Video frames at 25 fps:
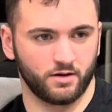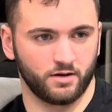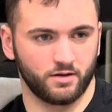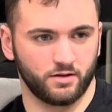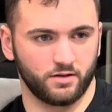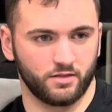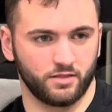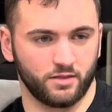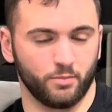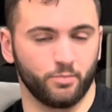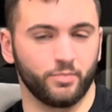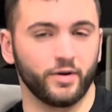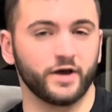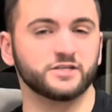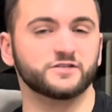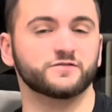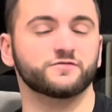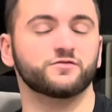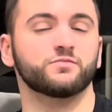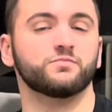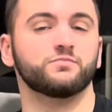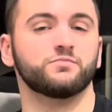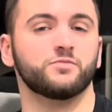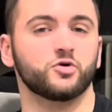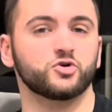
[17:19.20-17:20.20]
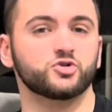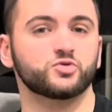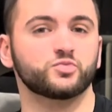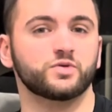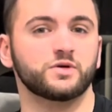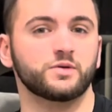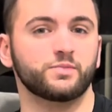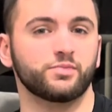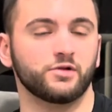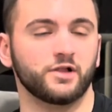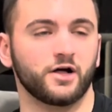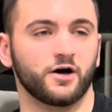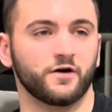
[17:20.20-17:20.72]
the best for most
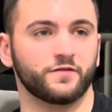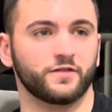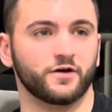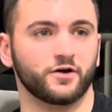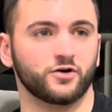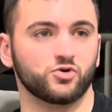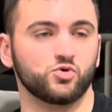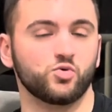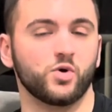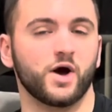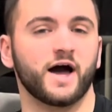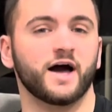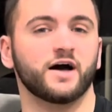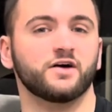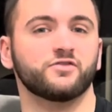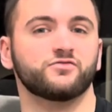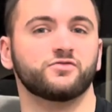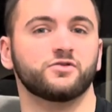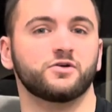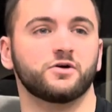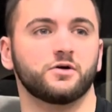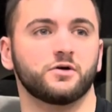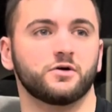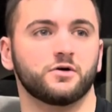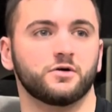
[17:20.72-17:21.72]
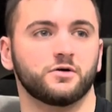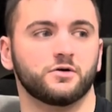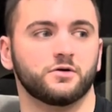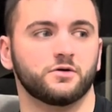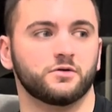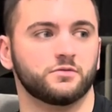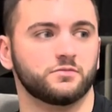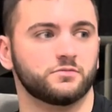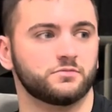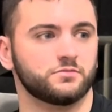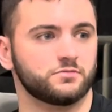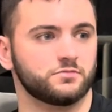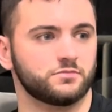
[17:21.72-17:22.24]
people out there who have,
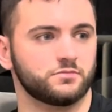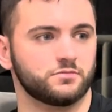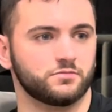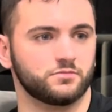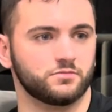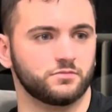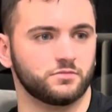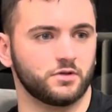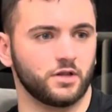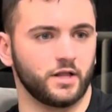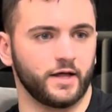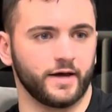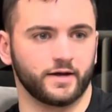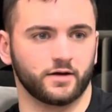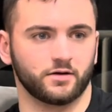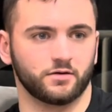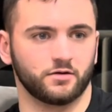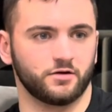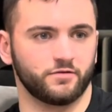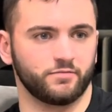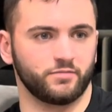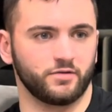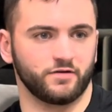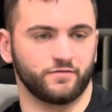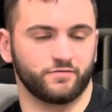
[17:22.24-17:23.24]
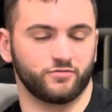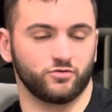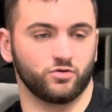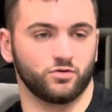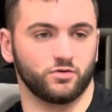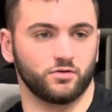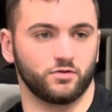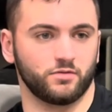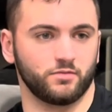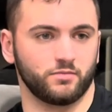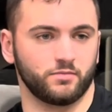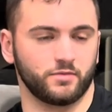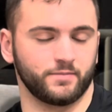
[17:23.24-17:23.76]
like, I
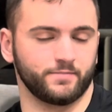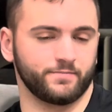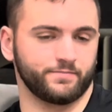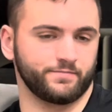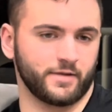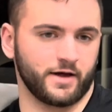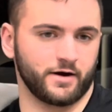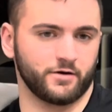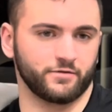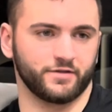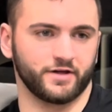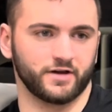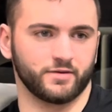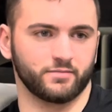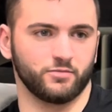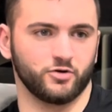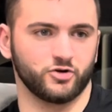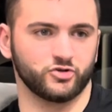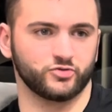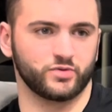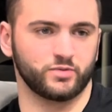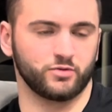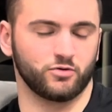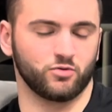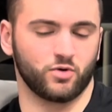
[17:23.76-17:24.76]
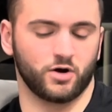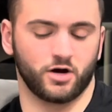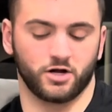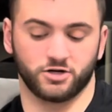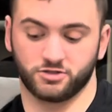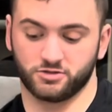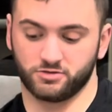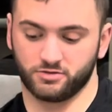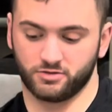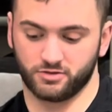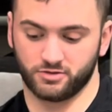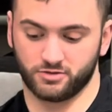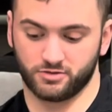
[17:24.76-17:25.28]
I don't think most people
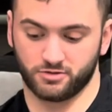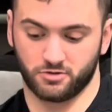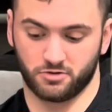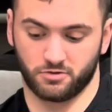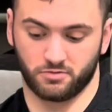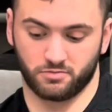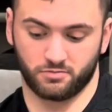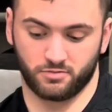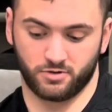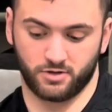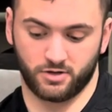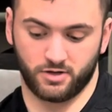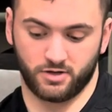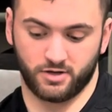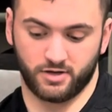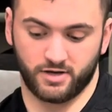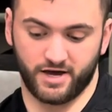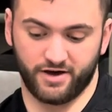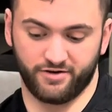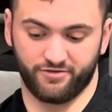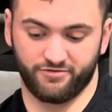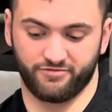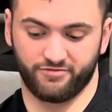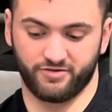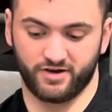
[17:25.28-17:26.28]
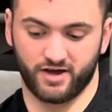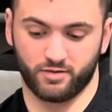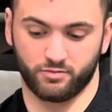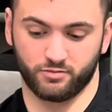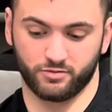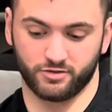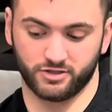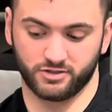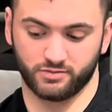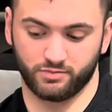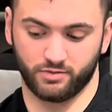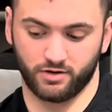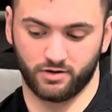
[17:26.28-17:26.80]
watching this have
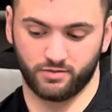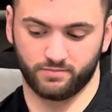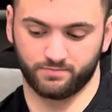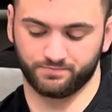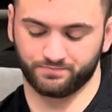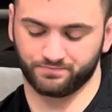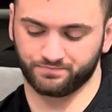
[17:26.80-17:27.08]
families, but